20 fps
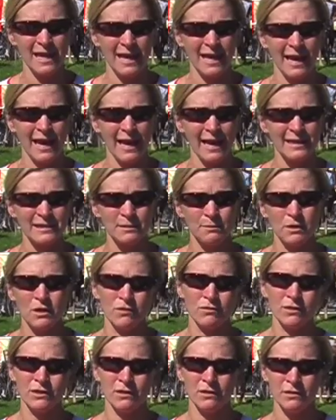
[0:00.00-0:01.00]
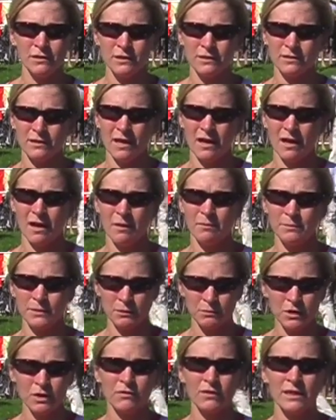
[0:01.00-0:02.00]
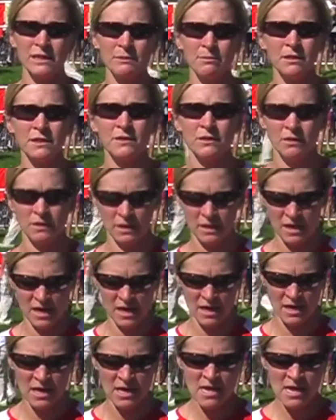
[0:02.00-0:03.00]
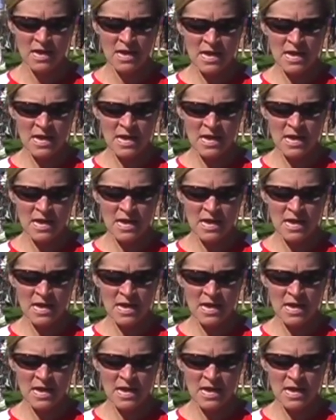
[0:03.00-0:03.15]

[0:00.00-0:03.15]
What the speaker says: and I had some good results, some good run splits early on,